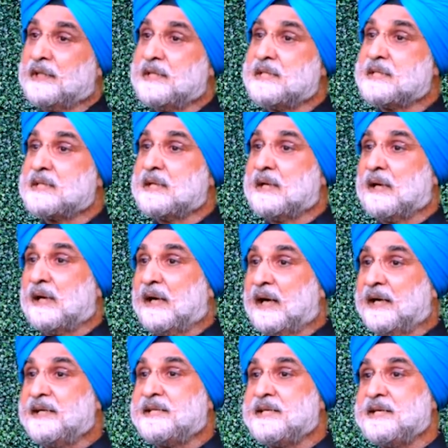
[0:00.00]
is
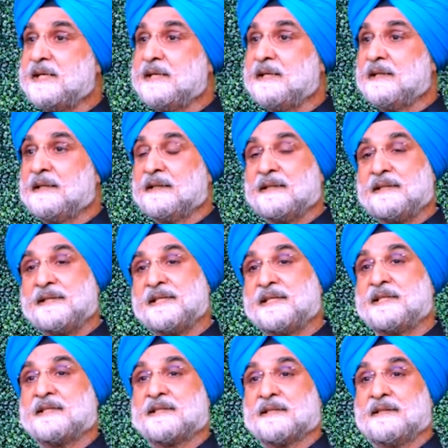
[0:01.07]
IT,
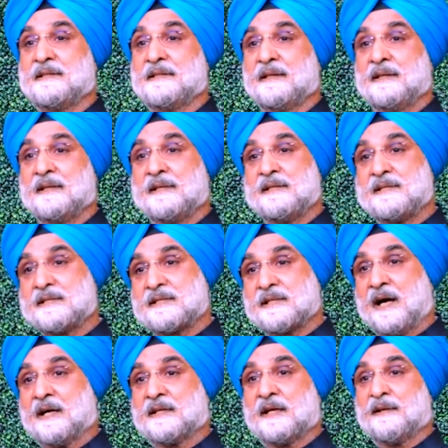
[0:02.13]
digital,
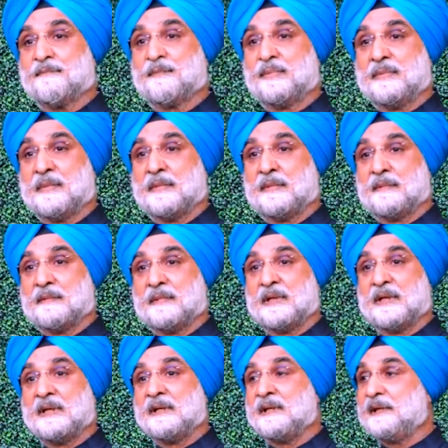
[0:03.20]
startup,
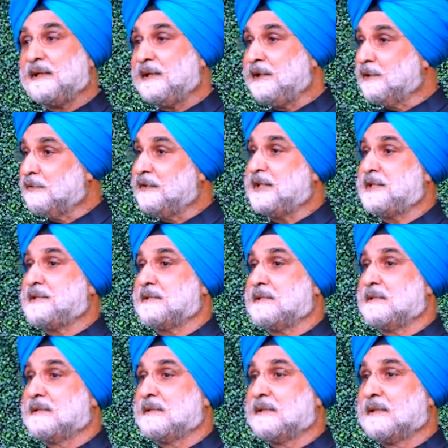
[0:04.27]
innovation.
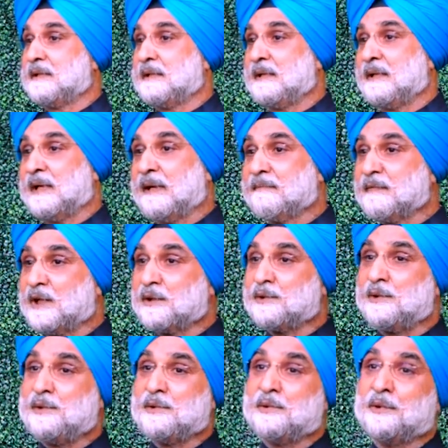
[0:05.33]
I'm not
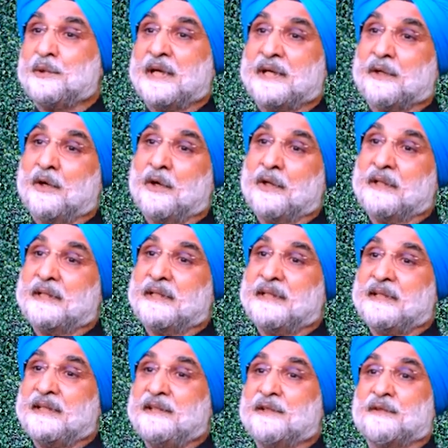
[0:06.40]
going to go at all in
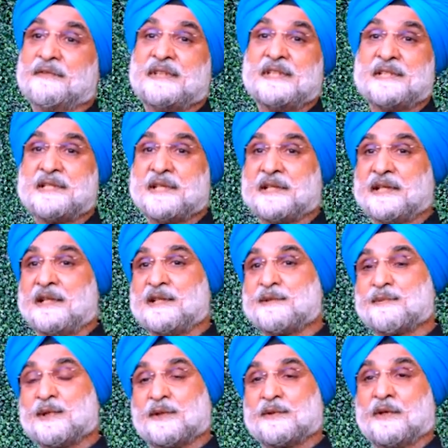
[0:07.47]
any of these
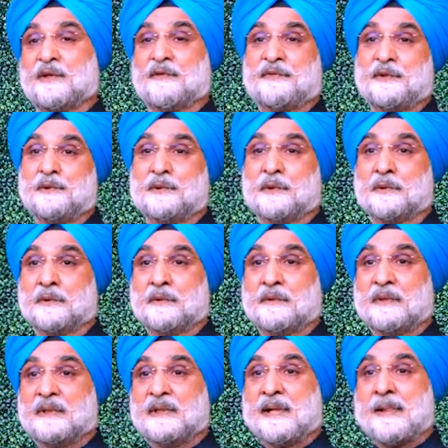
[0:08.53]
details because all of you know.
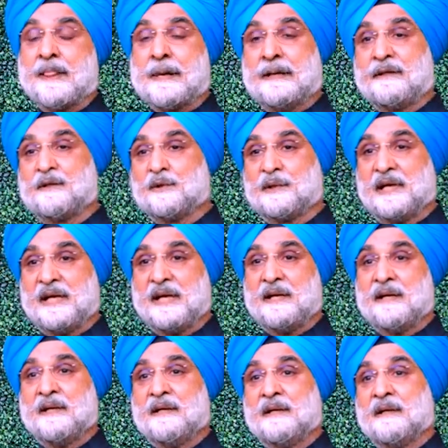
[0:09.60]
And today
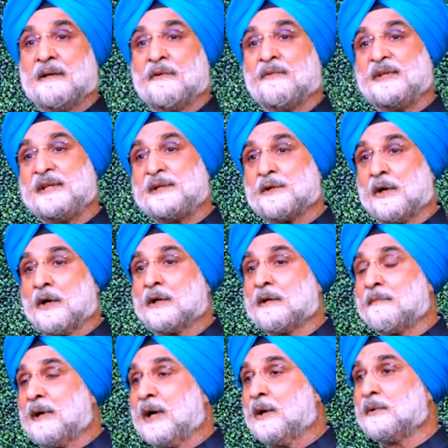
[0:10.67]
we talk
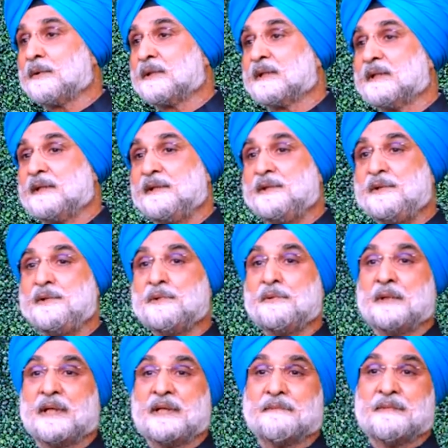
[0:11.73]
about
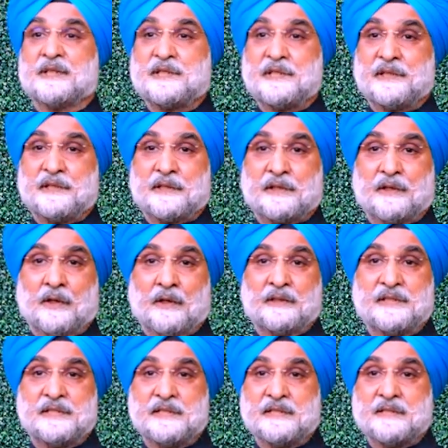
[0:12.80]
new and emerging
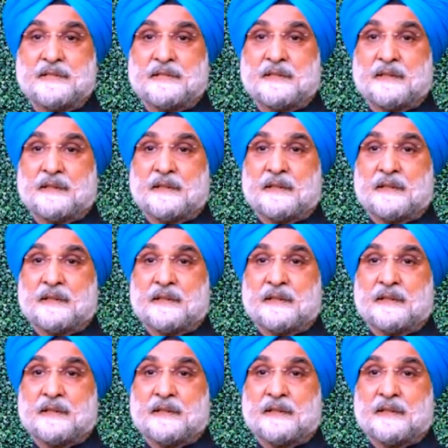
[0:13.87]
technologies.